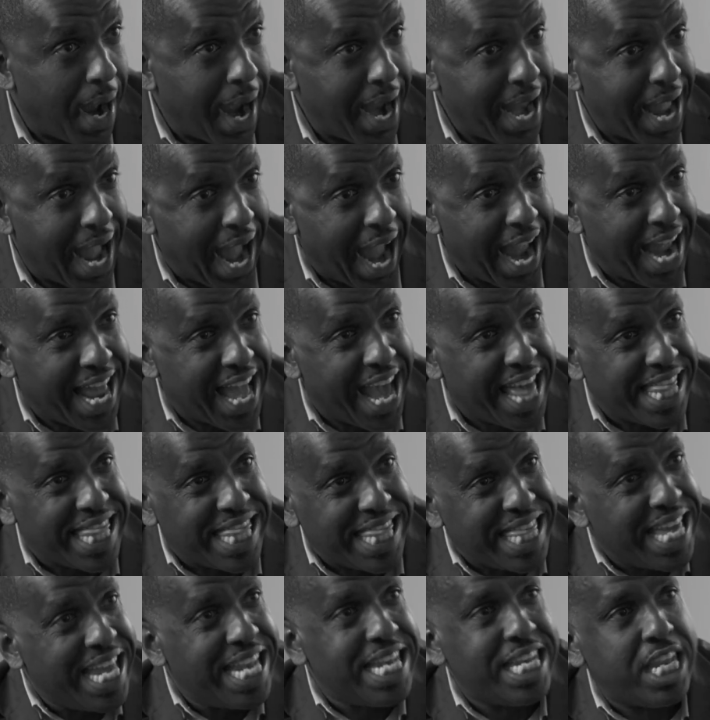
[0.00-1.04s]
I
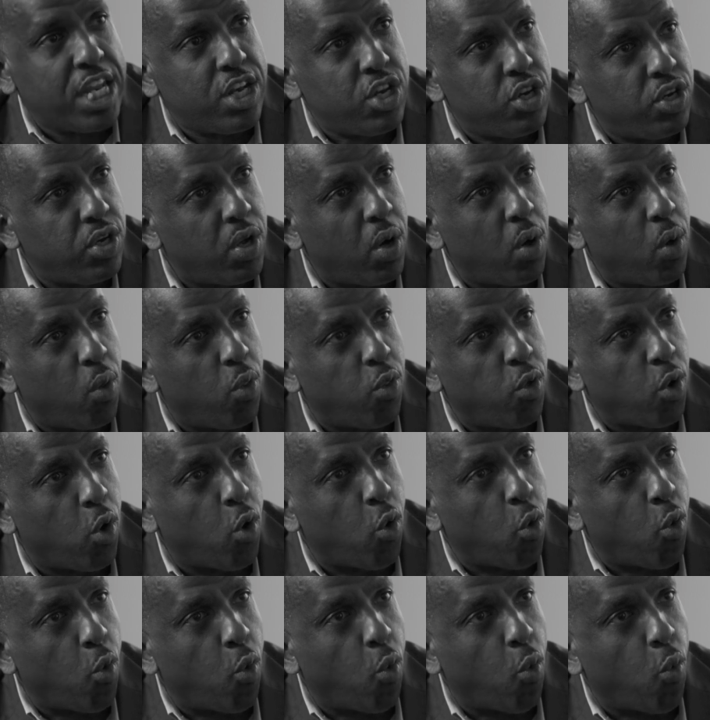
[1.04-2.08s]
then didn't know,
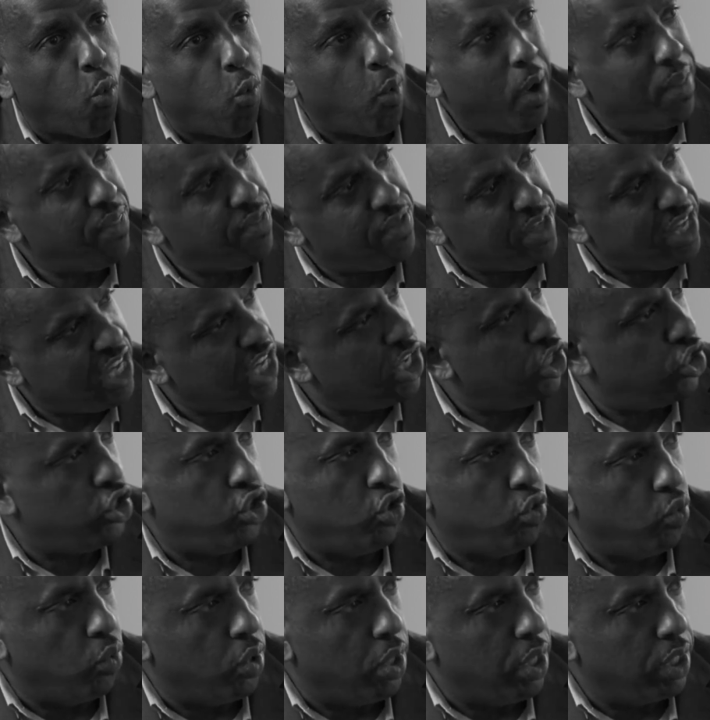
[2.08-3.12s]
though, what the
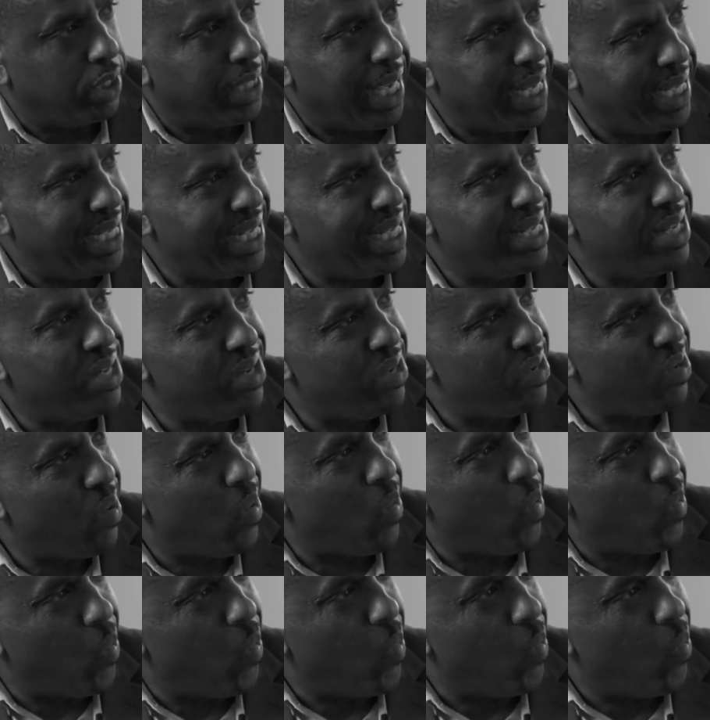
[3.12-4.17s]
issue was. I didn't
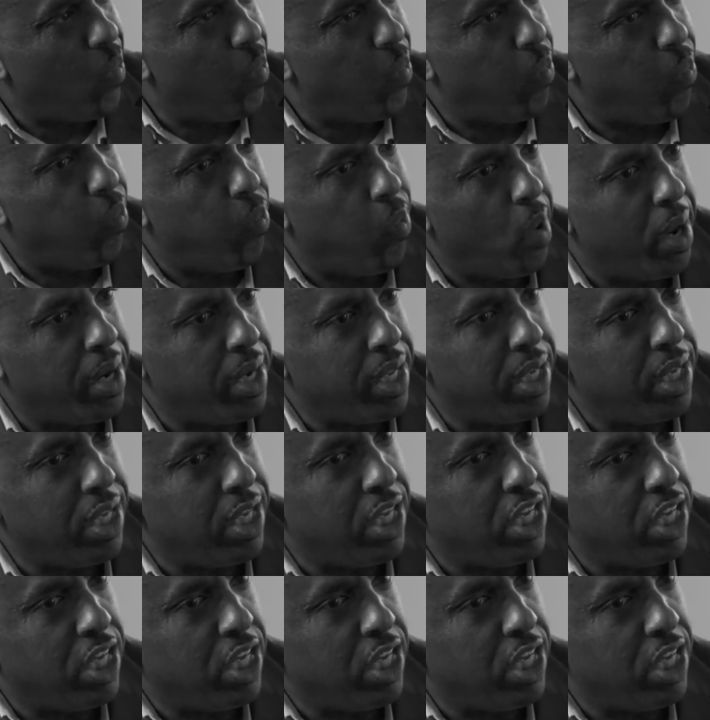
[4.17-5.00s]
know what